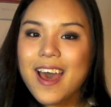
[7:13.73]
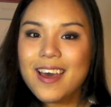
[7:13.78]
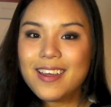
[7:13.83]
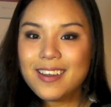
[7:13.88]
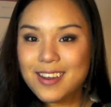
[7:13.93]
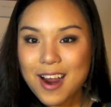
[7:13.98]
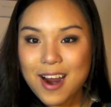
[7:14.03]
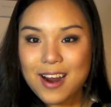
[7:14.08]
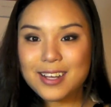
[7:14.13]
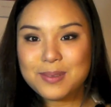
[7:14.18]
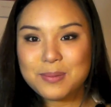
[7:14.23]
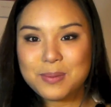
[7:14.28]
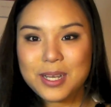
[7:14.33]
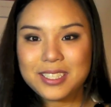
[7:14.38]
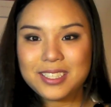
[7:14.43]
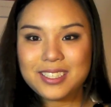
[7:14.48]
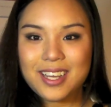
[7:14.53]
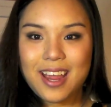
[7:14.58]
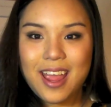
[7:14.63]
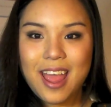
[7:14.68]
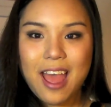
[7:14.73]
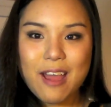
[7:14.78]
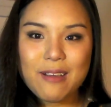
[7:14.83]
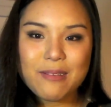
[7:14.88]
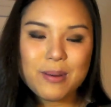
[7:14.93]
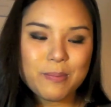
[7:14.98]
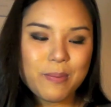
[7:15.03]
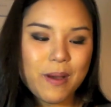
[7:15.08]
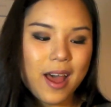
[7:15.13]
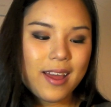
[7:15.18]
NARS blush that I
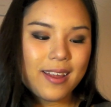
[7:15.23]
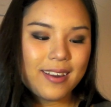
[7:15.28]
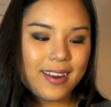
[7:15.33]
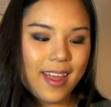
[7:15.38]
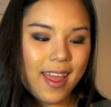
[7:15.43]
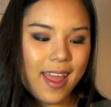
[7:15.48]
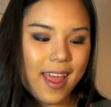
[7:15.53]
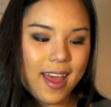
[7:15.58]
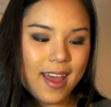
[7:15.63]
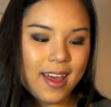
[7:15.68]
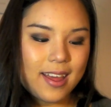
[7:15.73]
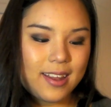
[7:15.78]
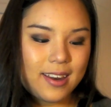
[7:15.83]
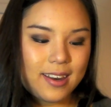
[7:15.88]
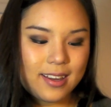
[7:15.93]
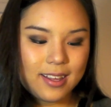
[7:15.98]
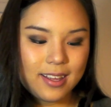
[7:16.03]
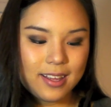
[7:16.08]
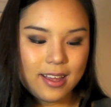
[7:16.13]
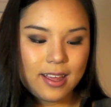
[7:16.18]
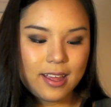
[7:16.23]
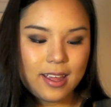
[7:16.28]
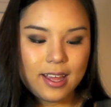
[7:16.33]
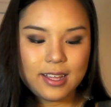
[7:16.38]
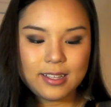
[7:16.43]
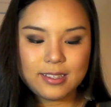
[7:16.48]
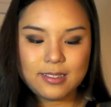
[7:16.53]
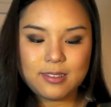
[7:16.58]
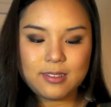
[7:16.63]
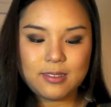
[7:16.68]
ever bought, and
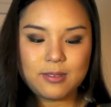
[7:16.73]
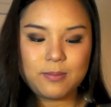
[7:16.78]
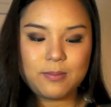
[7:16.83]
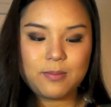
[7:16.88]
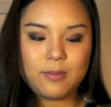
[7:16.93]
it's